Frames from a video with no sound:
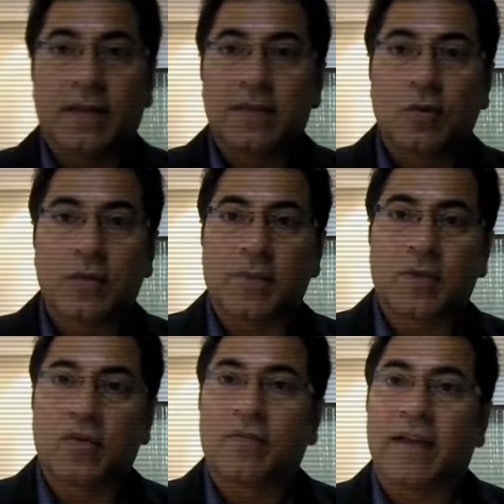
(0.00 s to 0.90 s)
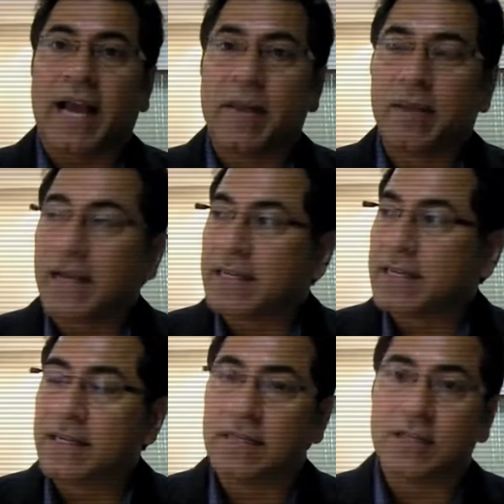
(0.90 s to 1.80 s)
is no substitute of academic
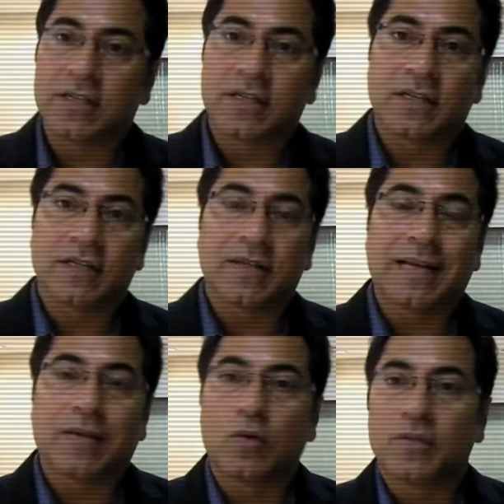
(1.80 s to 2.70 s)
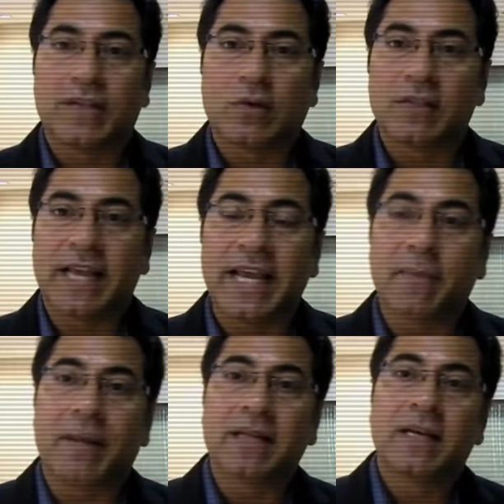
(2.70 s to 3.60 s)
excellence, that goes without saying,
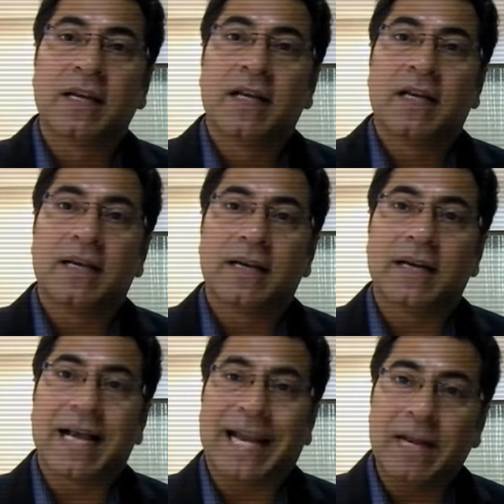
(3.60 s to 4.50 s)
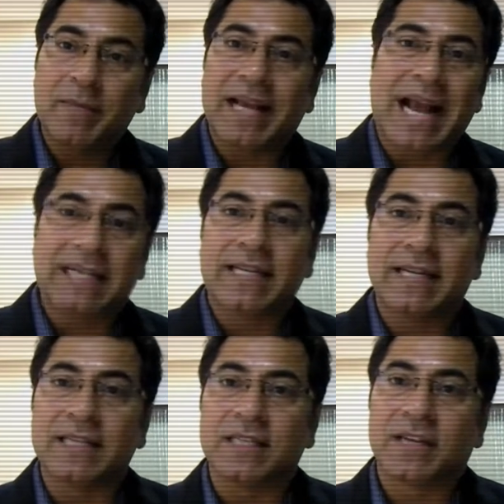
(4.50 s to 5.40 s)
but academic
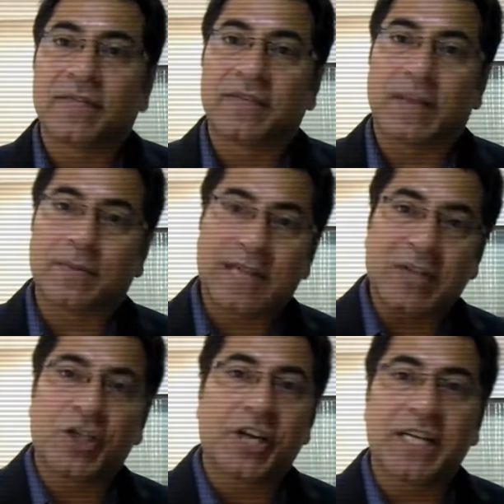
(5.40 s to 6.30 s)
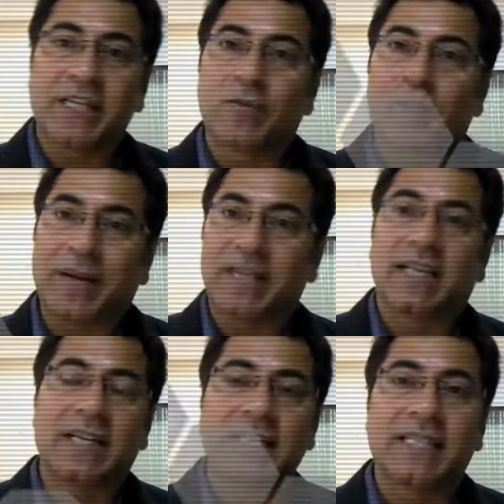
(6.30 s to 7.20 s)
excellence, if substantiated with
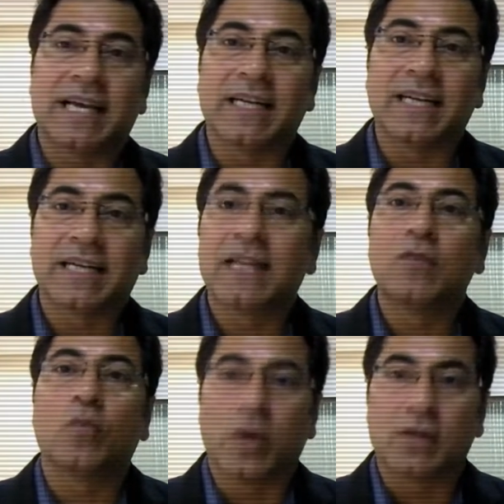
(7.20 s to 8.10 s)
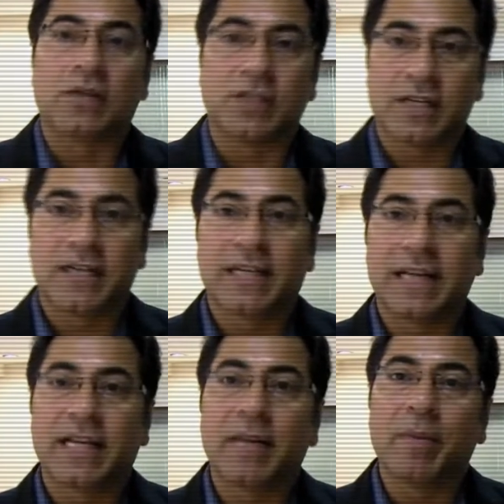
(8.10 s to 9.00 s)
practical insight, it can do wonders.
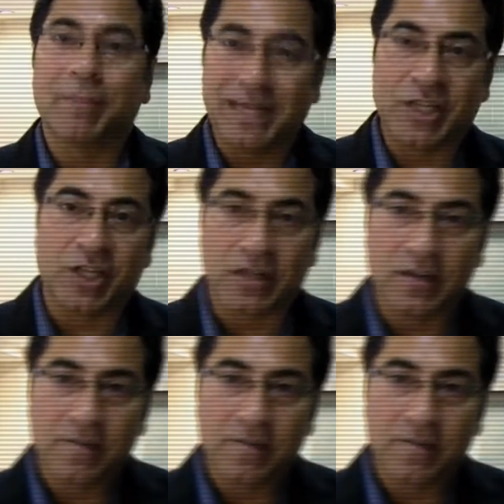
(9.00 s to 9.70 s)
It can be magical.